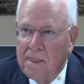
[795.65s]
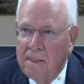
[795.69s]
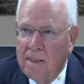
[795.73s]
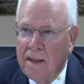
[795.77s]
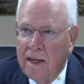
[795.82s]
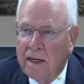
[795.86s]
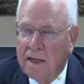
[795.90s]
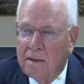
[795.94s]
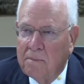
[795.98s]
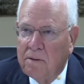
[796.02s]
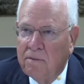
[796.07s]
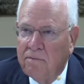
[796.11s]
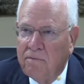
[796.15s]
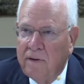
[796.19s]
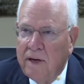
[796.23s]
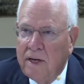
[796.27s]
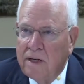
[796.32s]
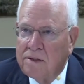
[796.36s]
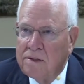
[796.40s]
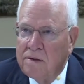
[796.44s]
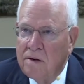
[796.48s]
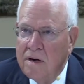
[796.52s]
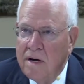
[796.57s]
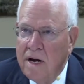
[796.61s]
that the
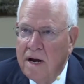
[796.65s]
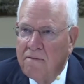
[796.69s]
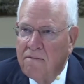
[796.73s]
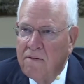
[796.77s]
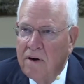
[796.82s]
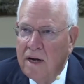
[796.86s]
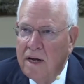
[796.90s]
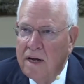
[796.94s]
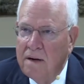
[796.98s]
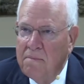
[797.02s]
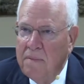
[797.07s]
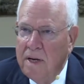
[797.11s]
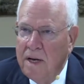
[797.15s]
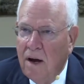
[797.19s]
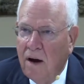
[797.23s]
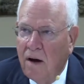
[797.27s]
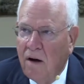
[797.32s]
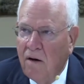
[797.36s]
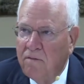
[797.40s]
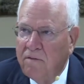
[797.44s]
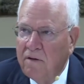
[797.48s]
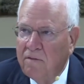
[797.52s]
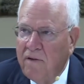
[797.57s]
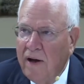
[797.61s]
professor never let me
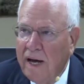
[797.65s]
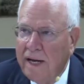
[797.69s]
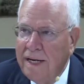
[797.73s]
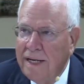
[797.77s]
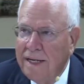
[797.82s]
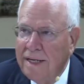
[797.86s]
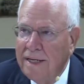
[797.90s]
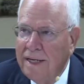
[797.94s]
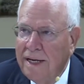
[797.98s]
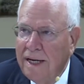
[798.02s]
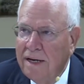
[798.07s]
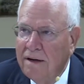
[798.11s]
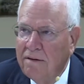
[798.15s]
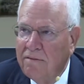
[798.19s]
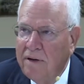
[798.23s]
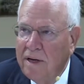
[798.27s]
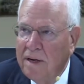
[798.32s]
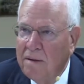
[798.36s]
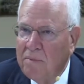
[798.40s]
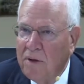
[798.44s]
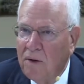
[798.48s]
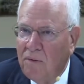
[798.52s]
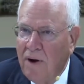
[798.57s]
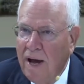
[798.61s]
off if I didn't give
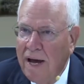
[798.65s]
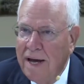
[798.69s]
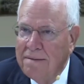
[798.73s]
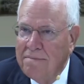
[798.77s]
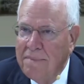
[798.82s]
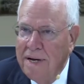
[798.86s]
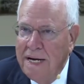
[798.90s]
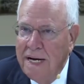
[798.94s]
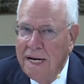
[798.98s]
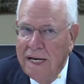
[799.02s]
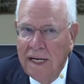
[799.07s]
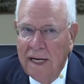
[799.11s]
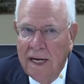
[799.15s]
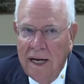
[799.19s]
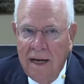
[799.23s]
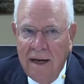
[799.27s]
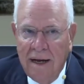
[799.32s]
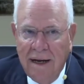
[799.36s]
him the right meaning.